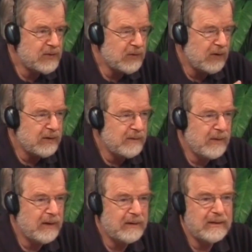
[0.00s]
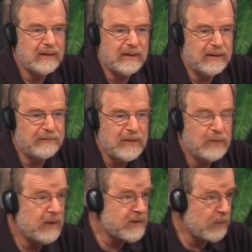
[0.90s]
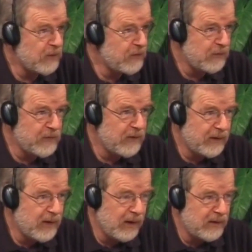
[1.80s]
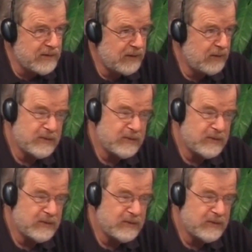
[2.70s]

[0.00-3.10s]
You talked about transpersonal psychology,